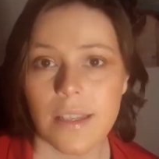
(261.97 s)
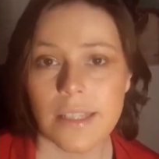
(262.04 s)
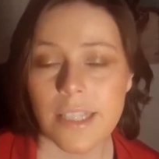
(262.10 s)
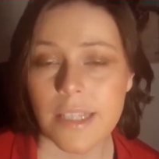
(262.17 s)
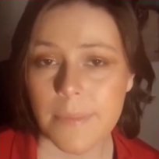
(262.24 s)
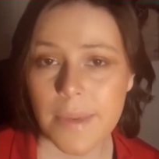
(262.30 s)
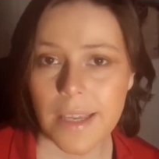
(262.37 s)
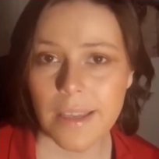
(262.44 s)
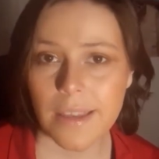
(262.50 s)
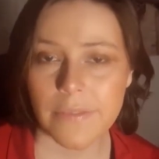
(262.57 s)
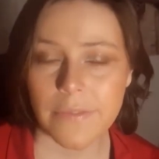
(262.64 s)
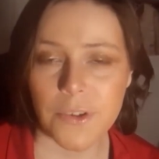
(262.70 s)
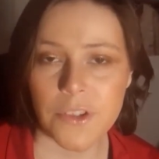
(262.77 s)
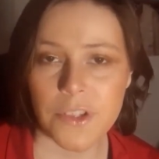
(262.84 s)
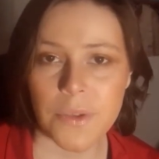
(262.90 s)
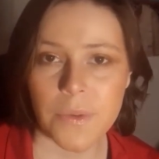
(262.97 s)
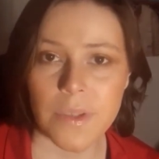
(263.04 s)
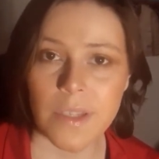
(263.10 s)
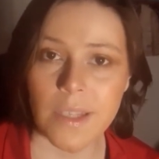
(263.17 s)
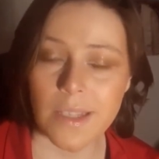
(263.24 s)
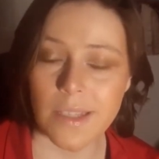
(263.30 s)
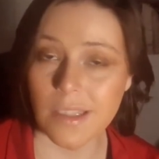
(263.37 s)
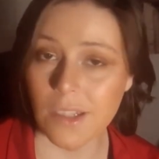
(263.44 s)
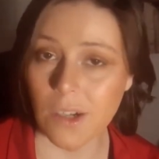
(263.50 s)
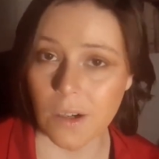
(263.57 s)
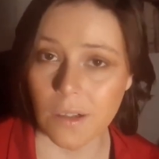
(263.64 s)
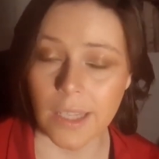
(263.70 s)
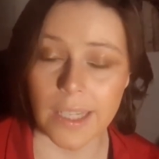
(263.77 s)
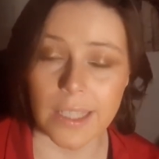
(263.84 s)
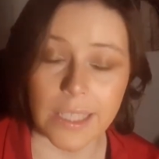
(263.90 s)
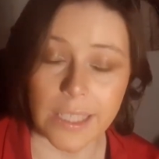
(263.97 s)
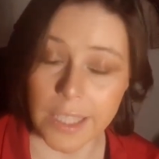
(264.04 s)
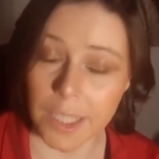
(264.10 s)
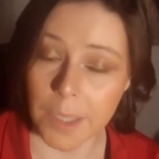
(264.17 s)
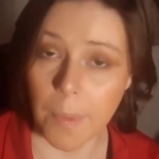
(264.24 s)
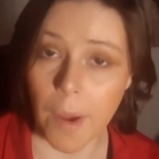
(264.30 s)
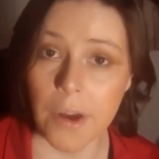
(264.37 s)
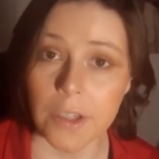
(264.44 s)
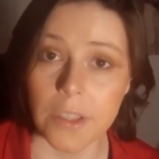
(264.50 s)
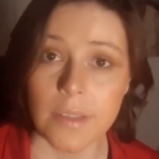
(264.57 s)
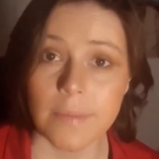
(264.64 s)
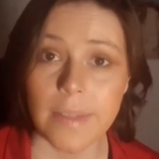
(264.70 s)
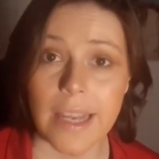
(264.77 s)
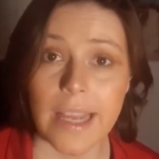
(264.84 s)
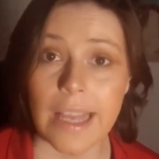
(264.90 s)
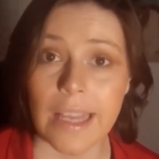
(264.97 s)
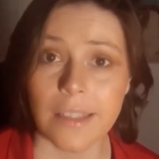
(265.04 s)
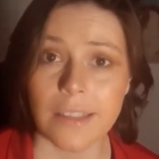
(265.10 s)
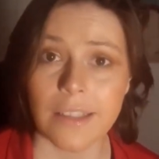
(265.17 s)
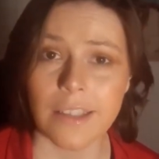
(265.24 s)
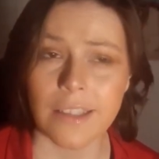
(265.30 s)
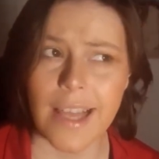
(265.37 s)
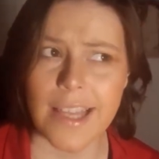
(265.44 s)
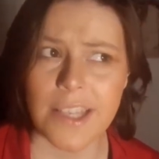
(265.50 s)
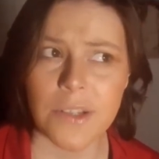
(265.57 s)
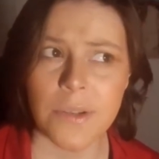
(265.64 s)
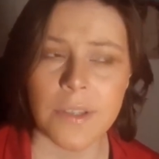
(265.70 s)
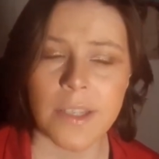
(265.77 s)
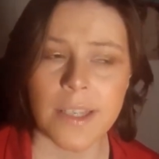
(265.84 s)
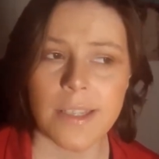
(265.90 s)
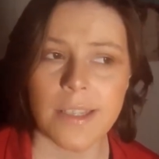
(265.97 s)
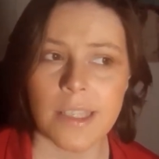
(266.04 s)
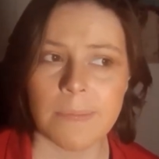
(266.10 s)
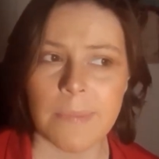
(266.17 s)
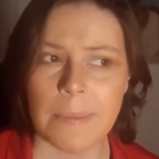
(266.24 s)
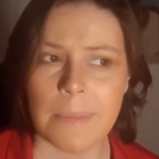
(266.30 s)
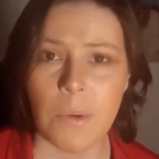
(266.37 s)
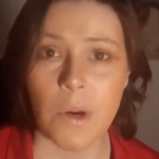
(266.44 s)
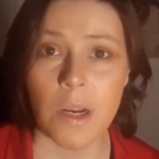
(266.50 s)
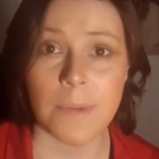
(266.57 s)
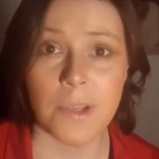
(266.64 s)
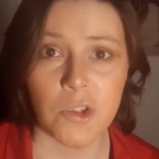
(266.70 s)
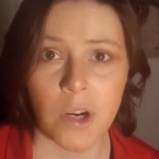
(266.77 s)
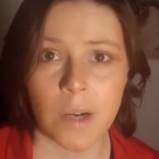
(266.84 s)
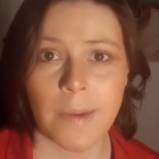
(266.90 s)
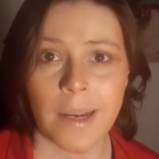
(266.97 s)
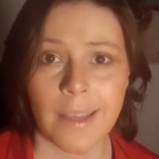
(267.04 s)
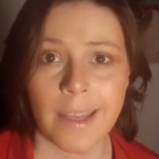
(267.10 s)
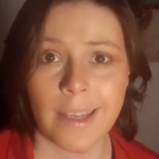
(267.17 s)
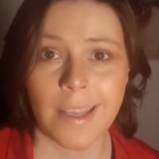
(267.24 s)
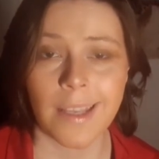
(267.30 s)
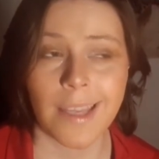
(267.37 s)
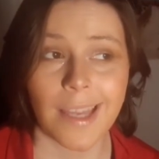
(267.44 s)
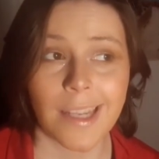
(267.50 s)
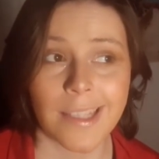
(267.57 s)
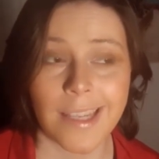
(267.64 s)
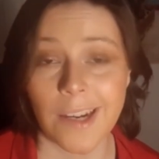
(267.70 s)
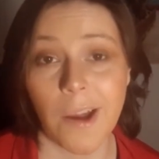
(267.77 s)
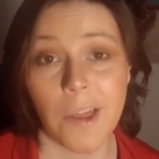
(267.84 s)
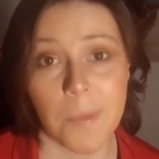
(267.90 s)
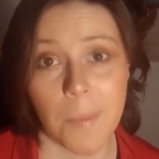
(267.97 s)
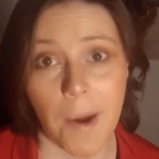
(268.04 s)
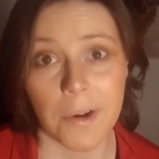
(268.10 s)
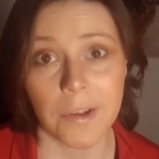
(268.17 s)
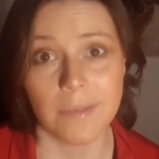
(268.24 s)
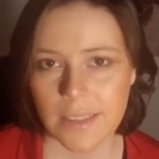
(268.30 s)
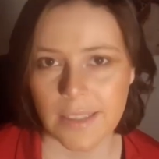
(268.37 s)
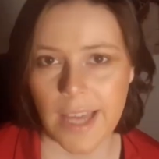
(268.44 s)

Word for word: To me, the first two seasons are lightning in a bottle, and the last two seasons make me want to be struck by lightning and to get on the bottle.